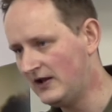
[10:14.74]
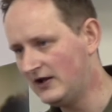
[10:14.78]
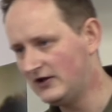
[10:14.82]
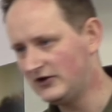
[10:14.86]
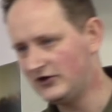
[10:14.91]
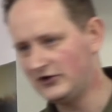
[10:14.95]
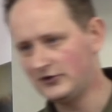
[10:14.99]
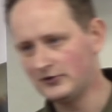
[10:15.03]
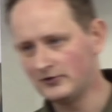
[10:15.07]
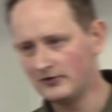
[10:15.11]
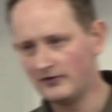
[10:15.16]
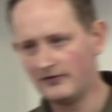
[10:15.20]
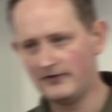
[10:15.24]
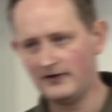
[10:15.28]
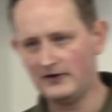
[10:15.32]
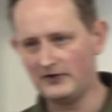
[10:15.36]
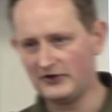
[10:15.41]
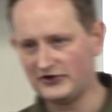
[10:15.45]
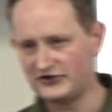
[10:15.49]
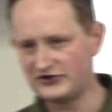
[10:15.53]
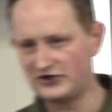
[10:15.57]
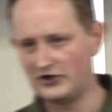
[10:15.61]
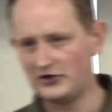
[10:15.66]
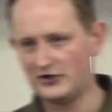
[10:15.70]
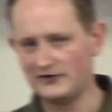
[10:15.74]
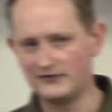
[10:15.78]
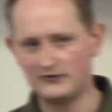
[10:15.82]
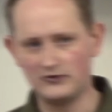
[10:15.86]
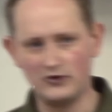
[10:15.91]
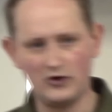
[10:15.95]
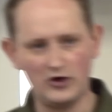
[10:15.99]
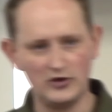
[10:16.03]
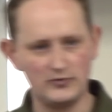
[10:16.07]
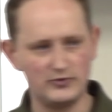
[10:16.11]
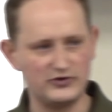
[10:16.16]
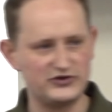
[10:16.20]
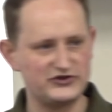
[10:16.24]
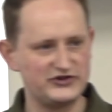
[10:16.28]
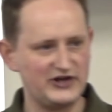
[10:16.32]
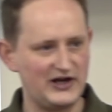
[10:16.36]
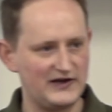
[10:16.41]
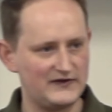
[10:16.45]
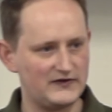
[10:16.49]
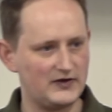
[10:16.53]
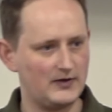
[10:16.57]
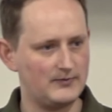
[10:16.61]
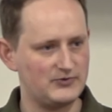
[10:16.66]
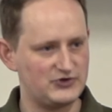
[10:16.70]
You don't think the Son of God would
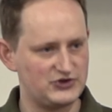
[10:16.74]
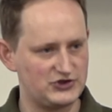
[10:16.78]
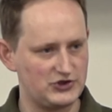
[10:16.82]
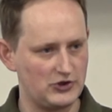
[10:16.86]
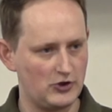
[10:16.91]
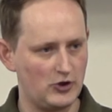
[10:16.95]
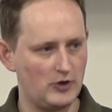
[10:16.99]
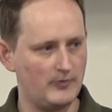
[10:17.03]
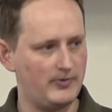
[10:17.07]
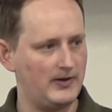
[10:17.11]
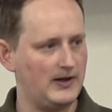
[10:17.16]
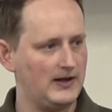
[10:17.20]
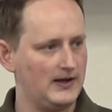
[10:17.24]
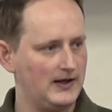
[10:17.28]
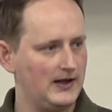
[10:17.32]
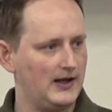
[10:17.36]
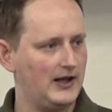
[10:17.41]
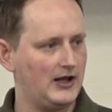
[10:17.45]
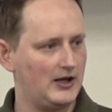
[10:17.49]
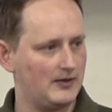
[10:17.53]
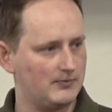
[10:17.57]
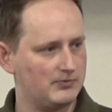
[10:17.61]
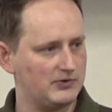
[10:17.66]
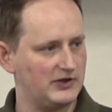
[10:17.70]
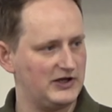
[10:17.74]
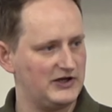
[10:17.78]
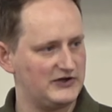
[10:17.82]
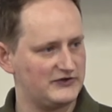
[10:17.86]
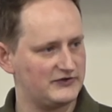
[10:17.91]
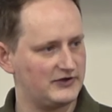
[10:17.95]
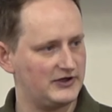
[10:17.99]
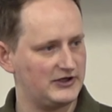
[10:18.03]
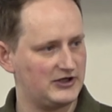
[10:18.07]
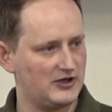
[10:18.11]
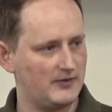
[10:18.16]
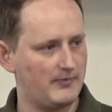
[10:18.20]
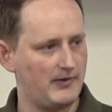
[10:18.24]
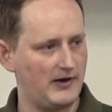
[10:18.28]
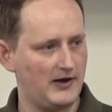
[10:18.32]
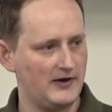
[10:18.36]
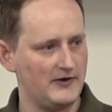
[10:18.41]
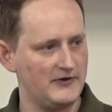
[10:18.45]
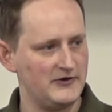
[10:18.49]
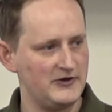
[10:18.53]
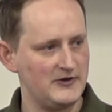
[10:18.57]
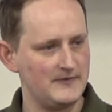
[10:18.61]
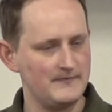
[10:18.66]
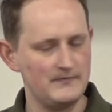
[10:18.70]
set up shop in a place like
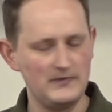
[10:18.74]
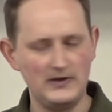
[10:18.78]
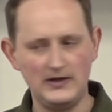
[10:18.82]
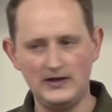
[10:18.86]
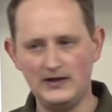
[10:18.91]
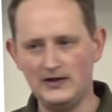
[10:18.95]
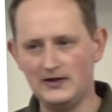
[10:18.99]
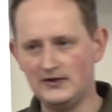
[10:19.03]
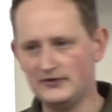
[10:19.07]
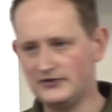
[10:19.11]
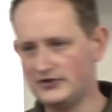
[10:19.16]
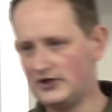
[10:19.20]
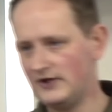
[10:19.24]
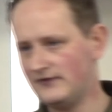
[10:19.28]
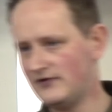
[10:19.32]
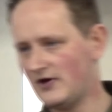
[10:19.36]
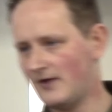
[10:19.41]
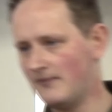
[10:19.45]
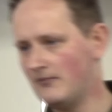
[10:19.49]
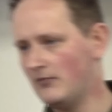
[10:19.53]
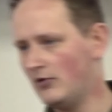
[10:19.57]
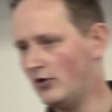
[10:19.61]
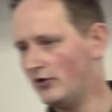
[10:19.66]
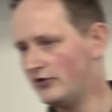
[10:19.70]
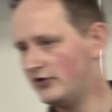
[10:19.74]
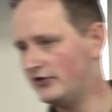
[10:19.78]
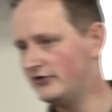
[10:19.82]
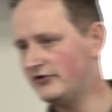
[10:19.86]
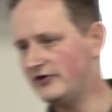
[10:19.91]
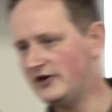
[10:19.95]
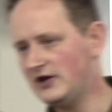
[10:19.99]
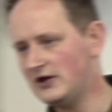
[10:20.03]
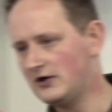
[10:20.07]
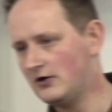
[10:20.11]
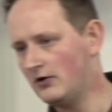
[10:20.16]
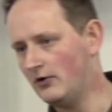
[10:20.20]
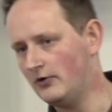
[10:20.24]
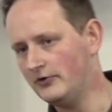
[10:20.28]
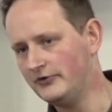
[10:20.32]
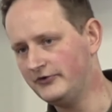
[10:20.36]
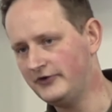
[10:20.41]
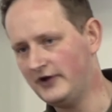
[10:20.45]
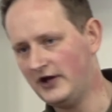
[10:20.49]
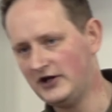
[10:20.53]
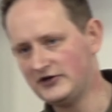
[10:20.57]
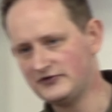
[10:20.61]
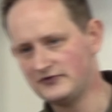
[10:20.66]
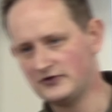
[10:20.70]
Capernaum. To give you a modern day
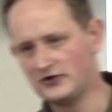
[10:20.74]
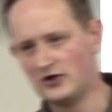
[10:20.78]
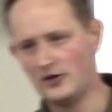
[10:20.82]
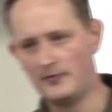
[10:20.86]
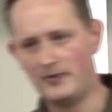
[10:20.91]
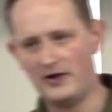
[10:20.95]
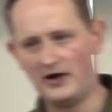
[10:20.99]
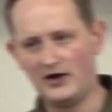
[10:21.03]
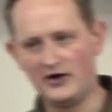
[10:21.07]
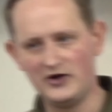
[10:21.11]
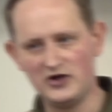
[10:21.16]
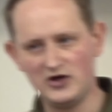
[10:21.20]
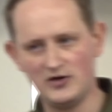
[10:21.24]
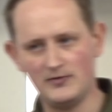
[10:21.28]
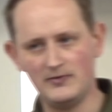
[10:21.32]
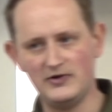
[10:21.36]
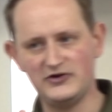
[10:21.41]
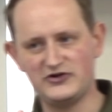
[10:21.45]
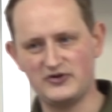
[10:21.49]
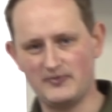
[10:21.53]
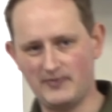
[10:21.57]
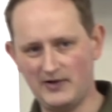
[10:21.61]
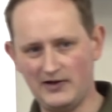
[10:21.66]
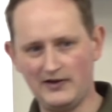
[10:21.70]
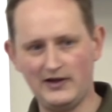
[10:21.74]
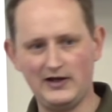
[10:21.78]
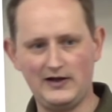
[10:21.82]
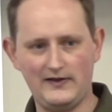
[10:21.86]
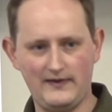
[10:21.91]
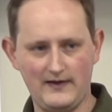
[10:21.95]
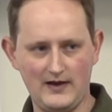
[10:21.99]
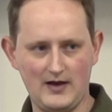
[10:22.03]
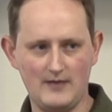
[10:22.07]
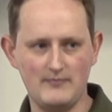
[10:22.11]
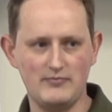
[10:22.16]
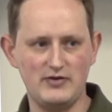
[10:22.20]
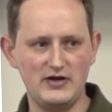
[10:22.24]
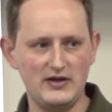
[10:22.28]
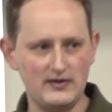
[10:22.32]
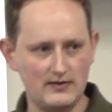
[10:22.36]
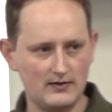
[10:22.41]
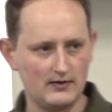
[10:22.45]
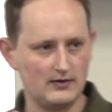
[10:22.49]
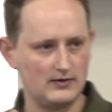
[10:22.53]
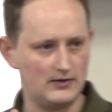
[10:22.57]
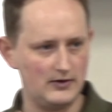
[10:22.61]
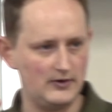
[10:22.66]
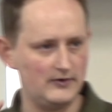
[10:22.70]
context for Capernaum, it's a bit like the
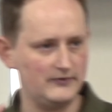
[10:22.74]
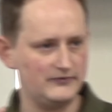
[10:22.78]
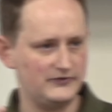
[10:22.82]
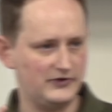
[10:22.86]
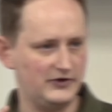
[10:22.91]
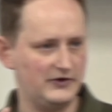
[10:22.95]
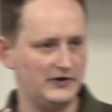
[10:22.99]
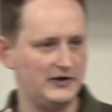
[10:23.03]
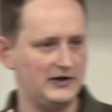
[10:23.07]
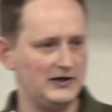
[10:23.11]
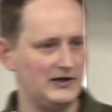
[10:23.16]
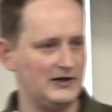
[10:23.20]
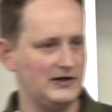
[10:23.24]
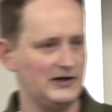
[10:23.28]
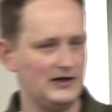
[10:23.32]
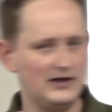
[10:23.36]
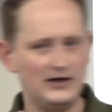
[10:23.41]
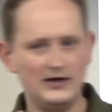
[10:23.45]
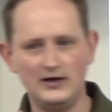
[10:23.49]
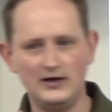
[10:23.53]
Ibiza of today.